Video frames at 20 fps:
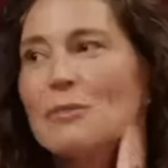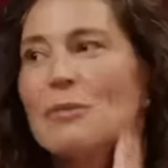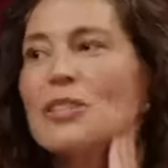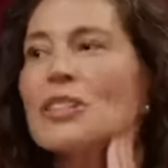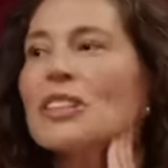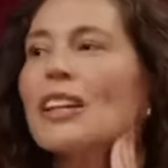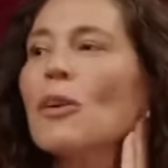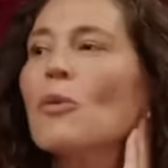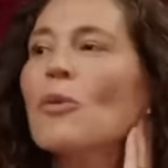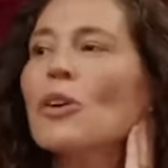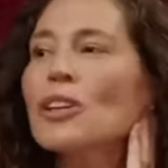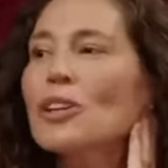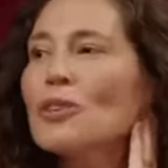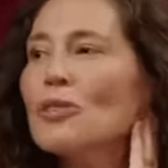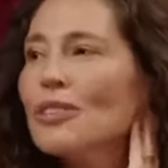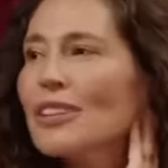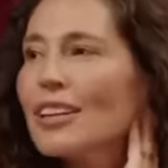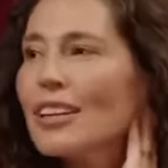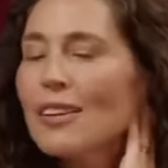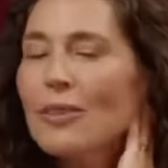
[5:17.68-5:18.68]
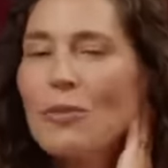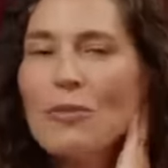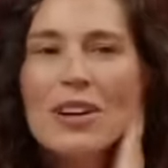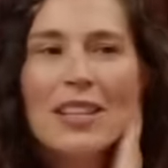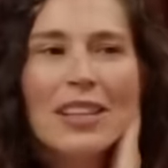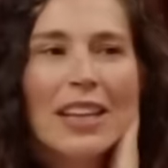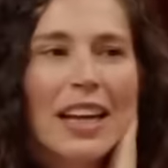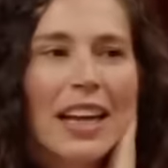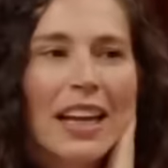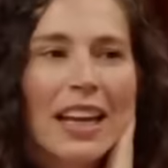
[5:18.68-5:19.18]
Especially like what are you thinking
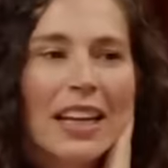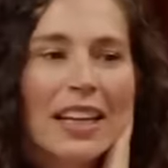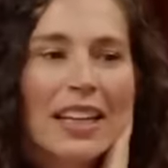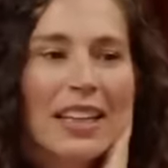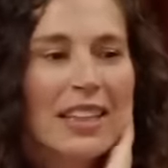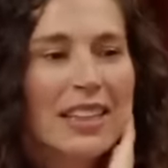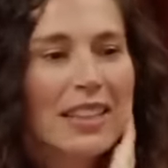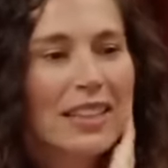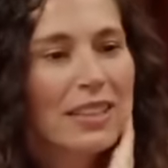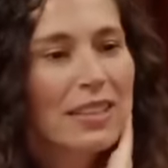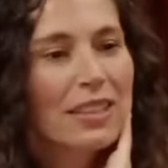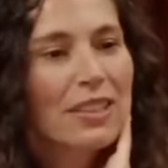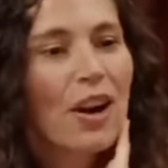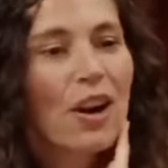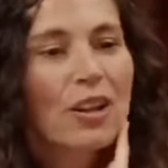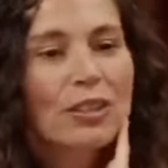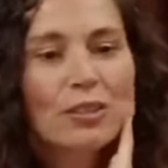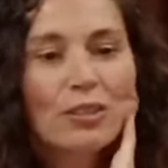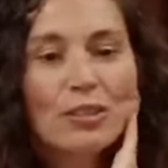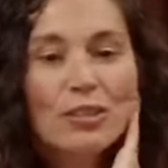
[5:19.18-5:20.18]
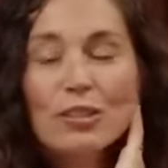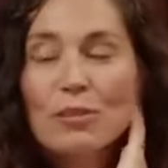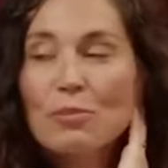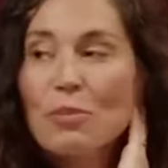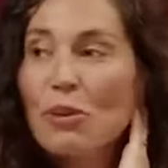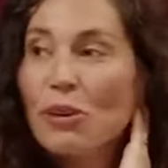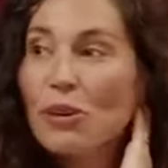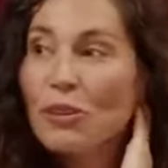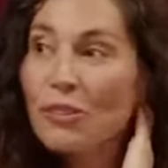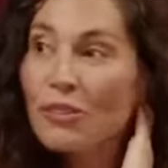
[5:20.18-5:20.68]
when like y'all lose to
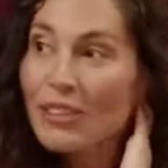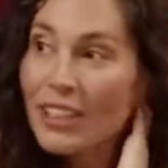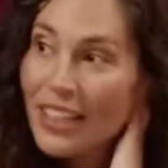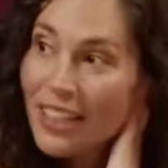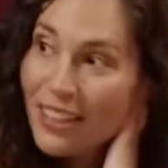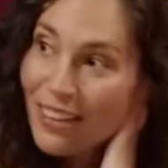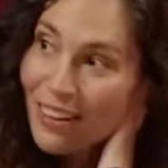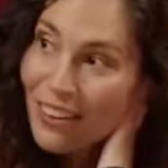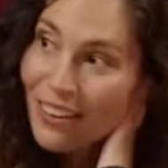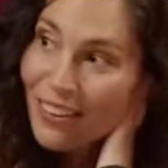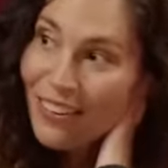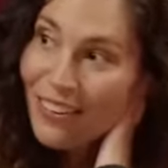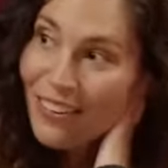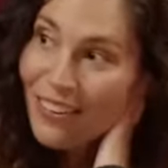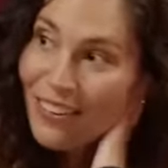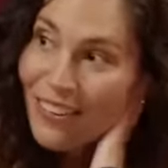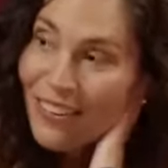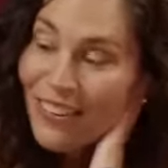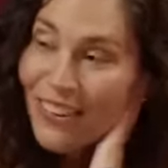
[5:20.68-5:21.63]
Puerto Rico?